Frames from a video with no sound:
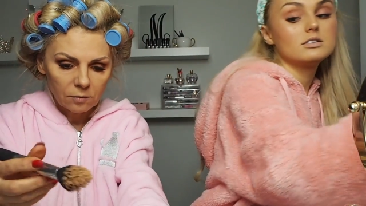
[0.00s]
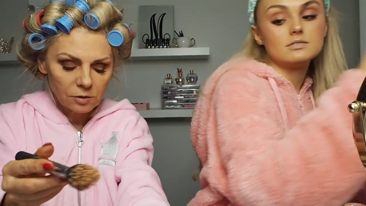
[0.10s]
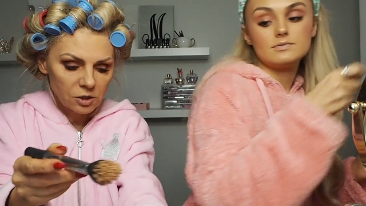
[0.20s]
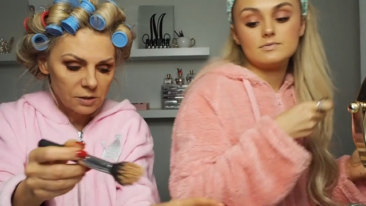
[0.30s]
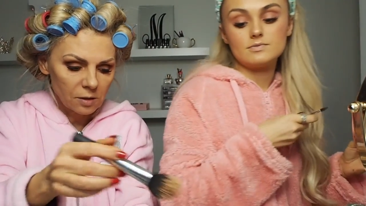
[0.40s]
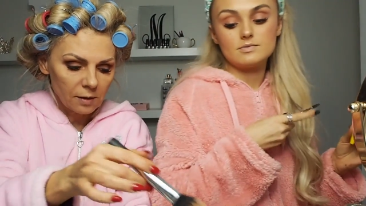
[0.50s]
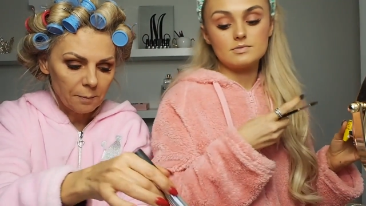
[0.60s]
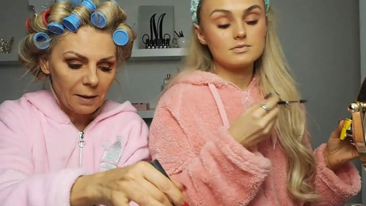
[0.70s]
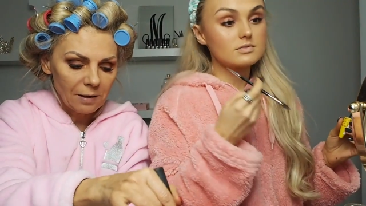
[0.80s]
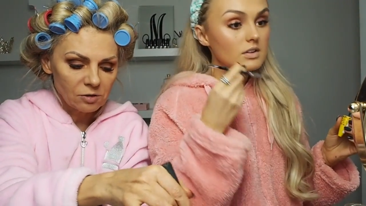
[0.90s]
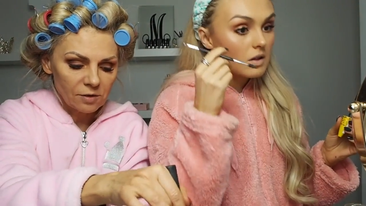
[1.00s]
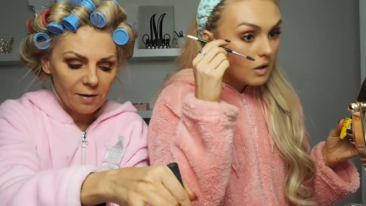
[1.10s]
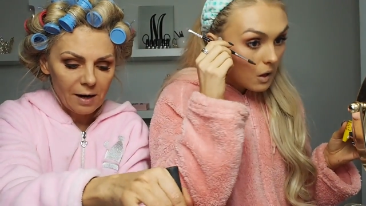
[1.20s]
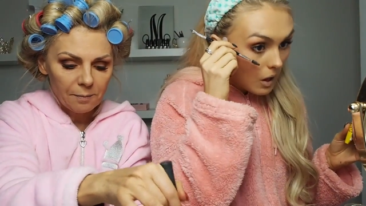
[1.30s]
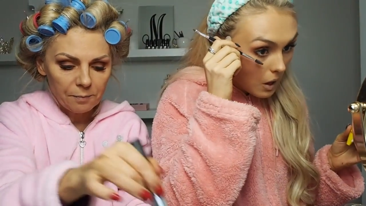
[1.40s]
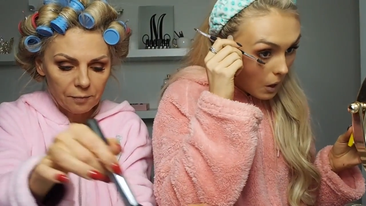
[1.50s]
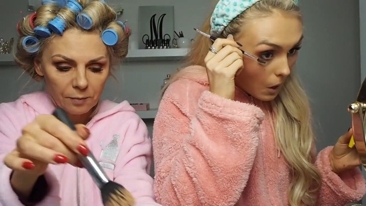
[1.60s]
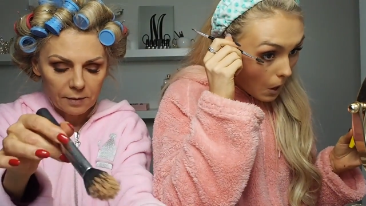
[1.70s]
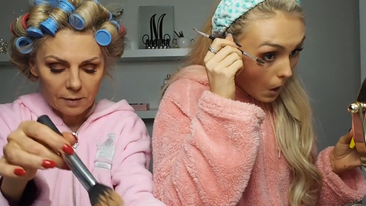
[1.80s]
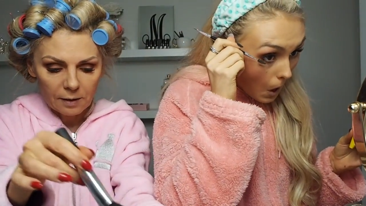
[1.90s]
Speaker 1: we're just gonna powder up
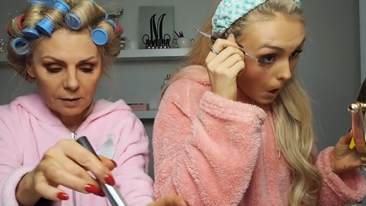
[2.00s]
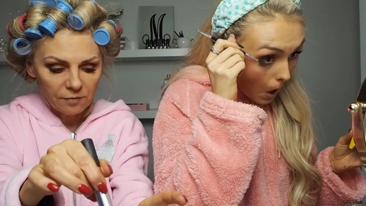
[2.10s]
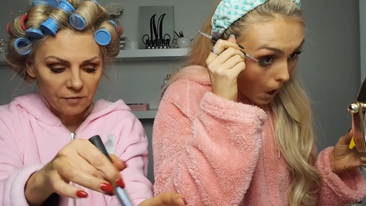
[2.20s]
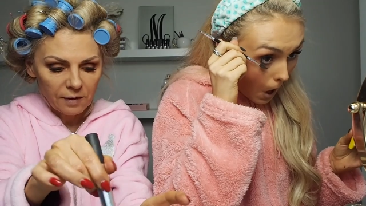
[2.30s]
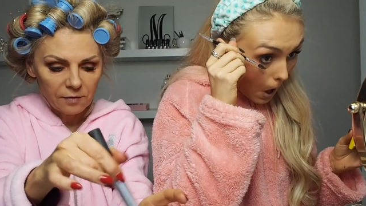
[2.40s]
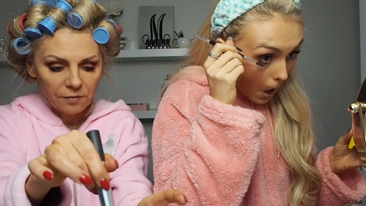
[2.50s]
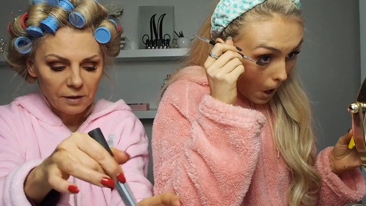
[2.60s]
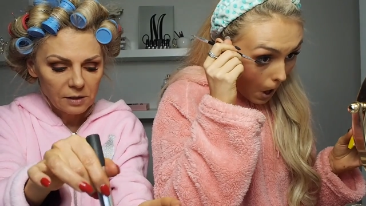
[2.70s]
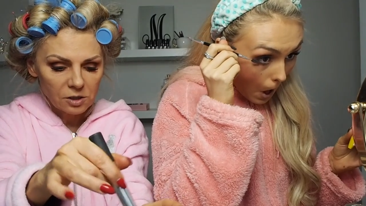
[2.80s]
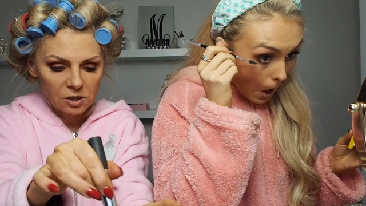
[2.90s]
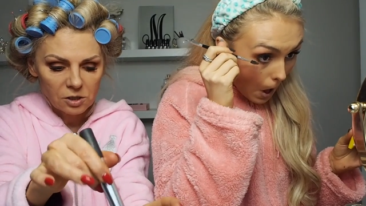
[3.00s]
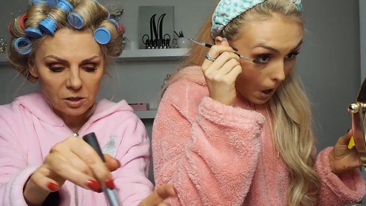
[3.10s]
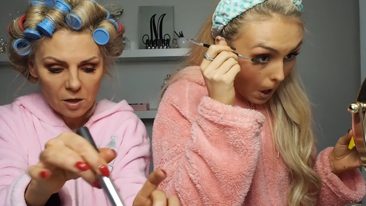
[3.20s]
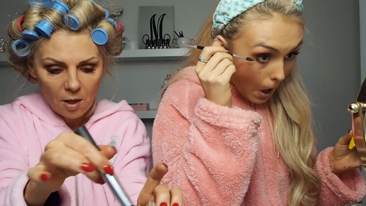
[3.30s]
with our favourite.